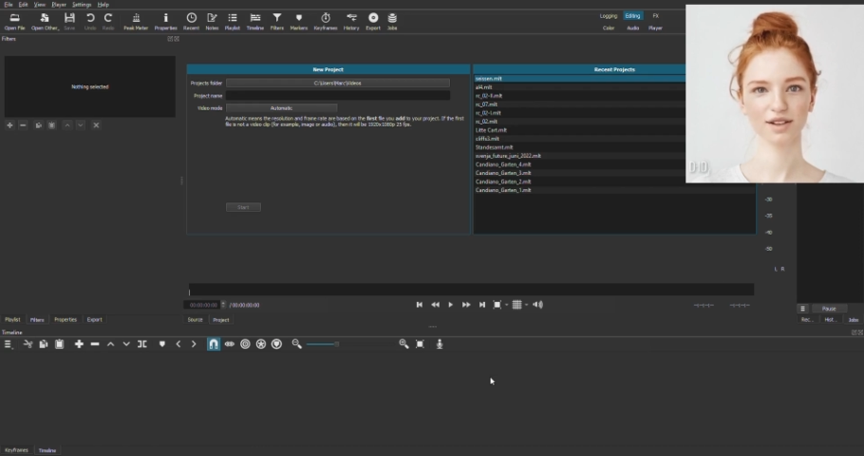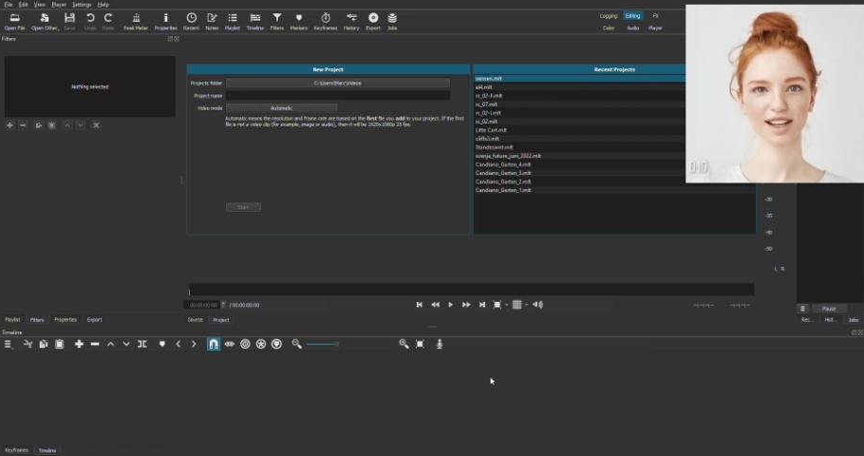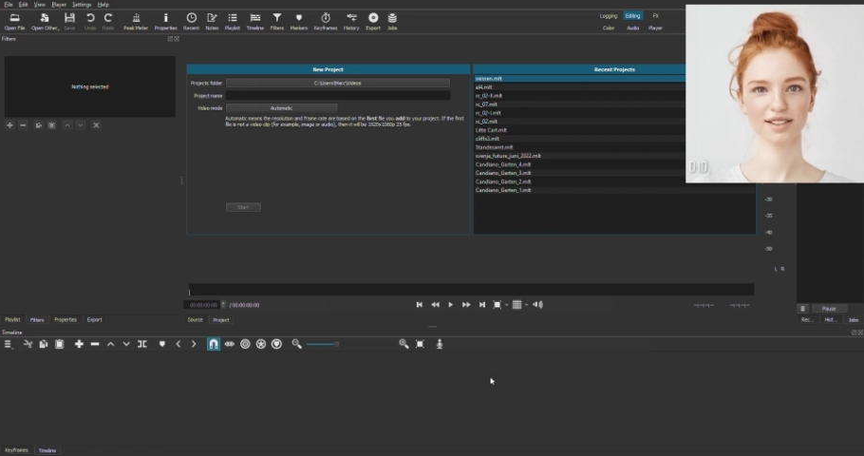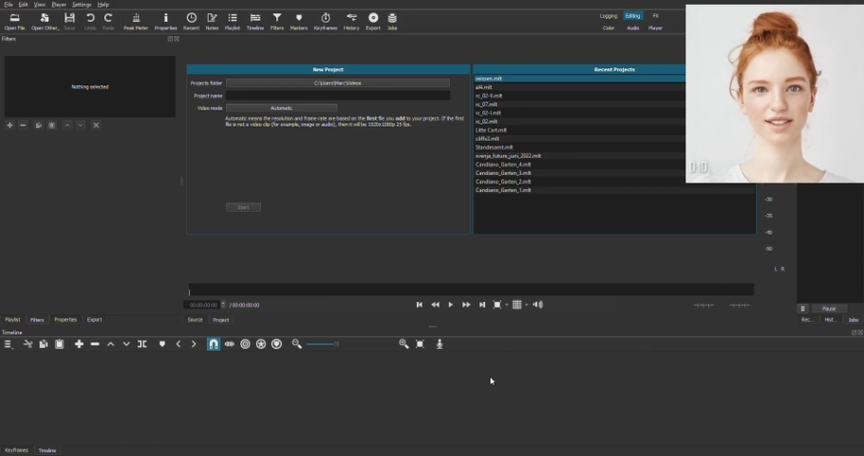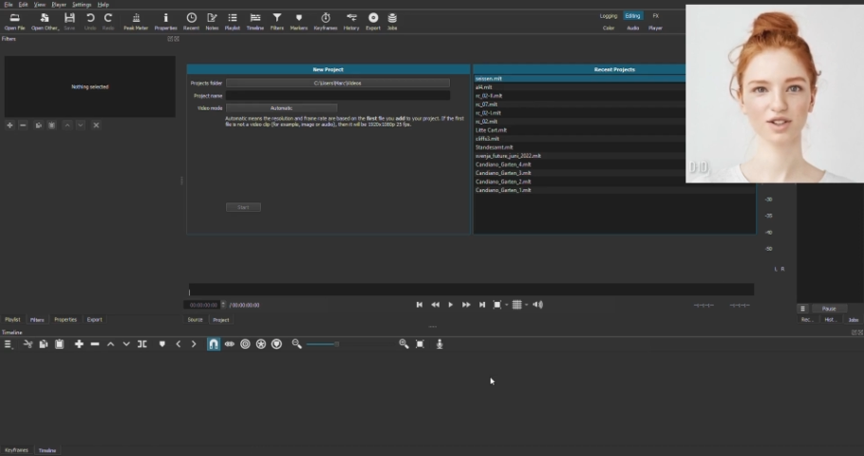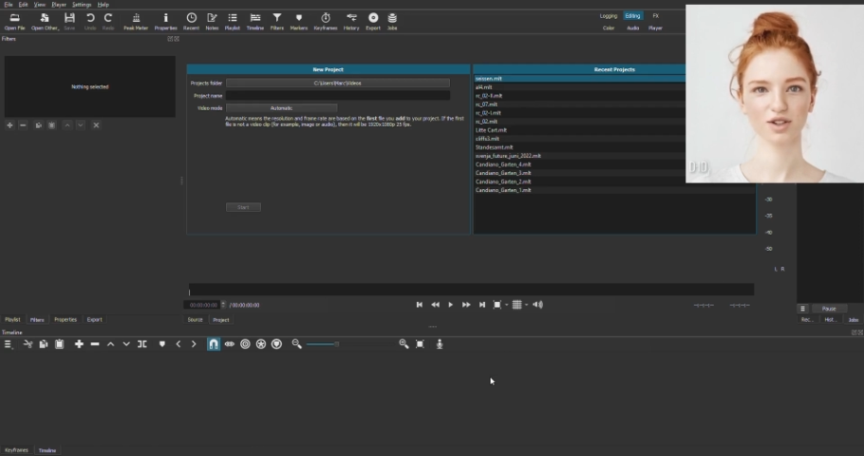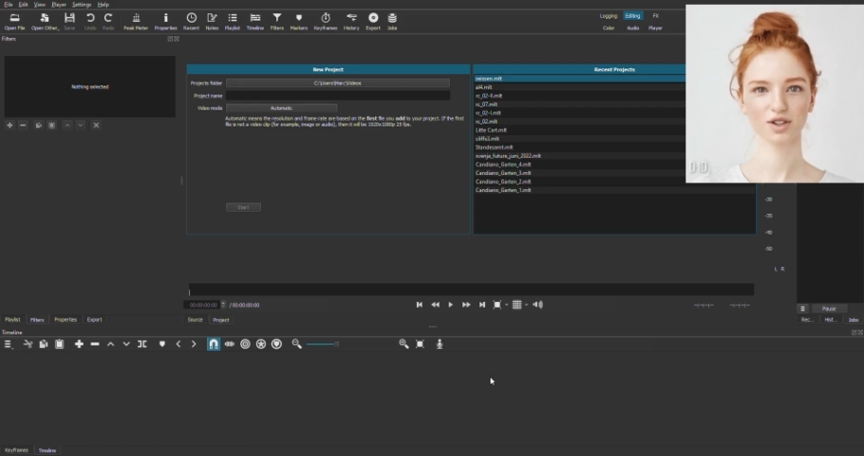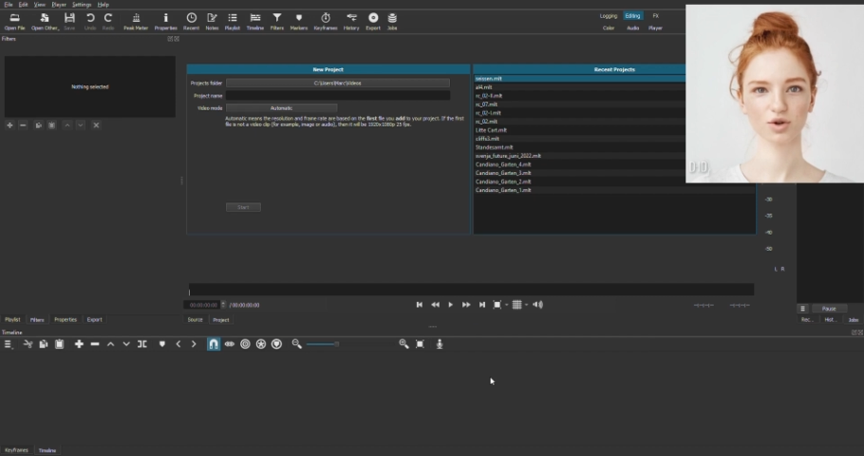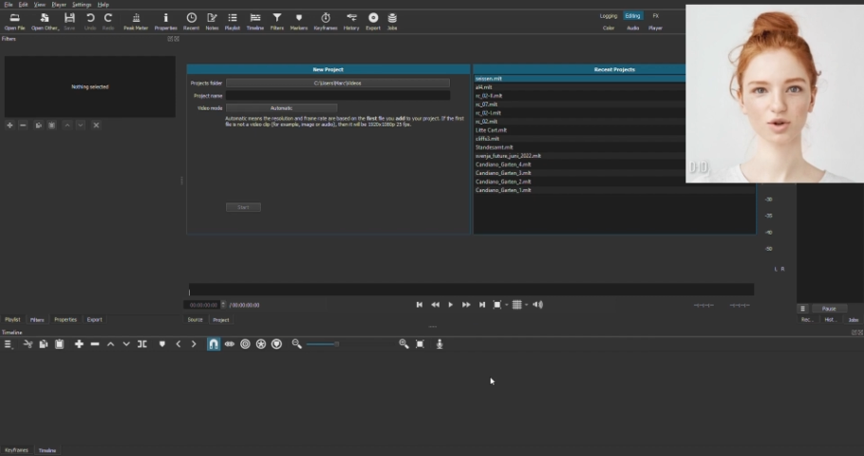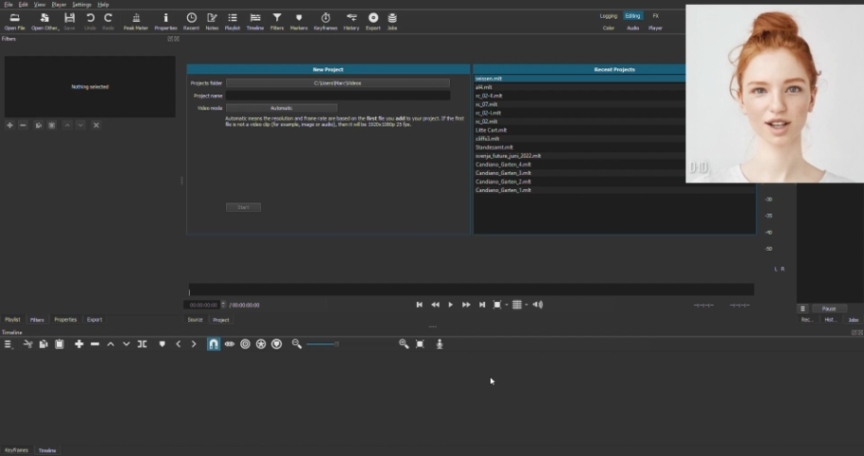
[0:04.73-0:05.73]
In this
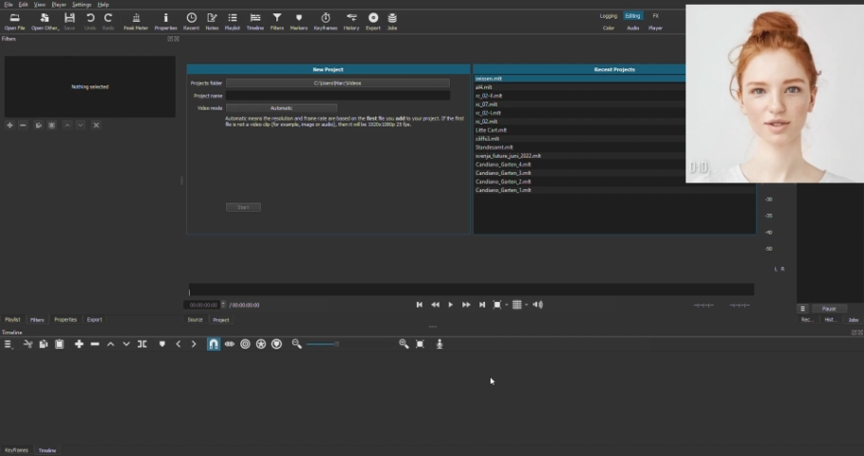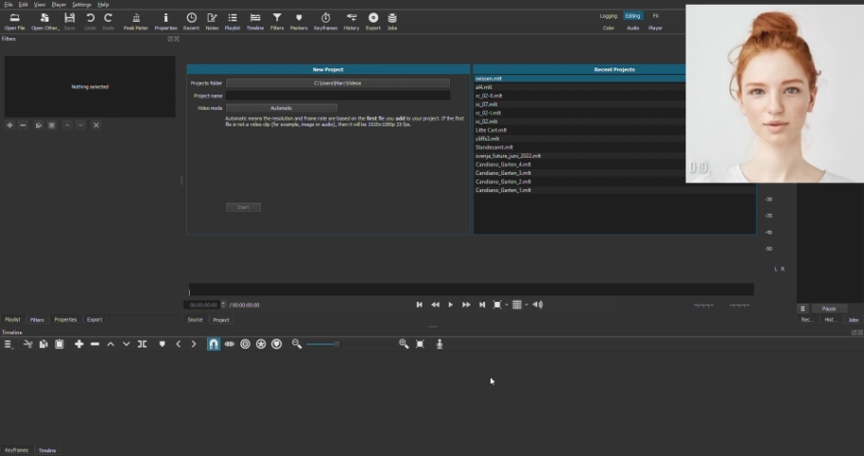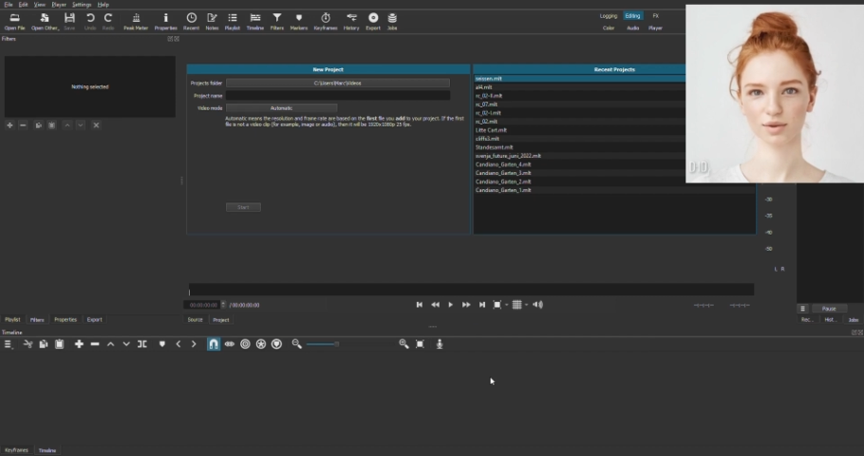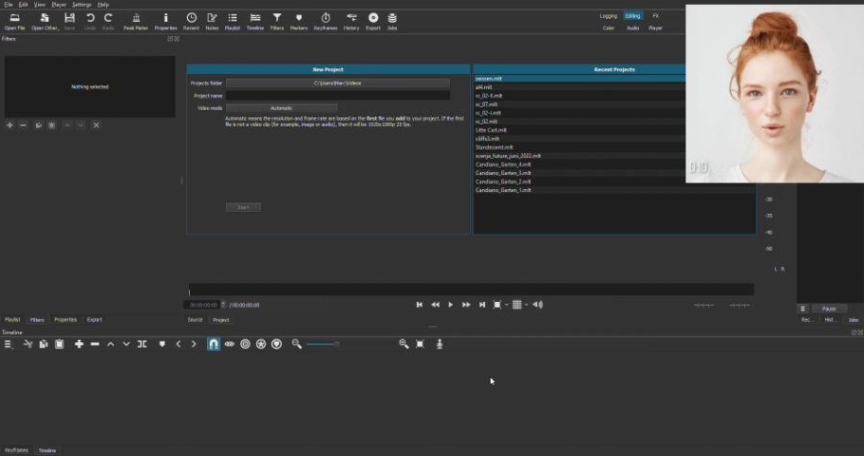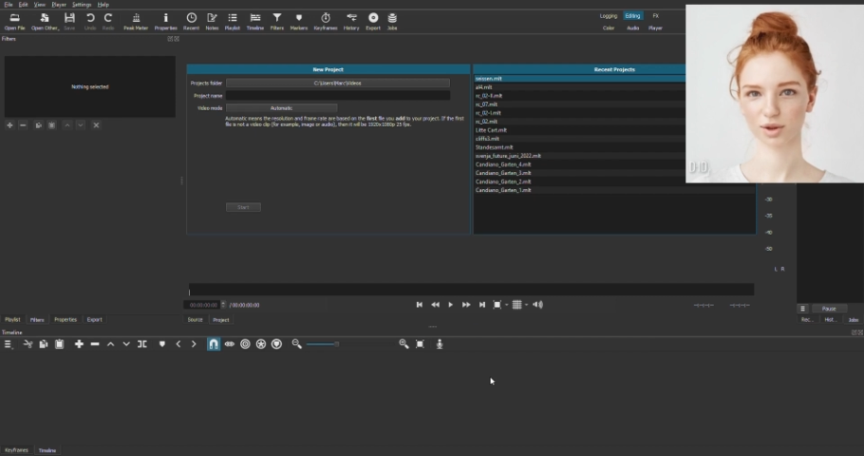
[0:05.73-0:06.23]
tutorial,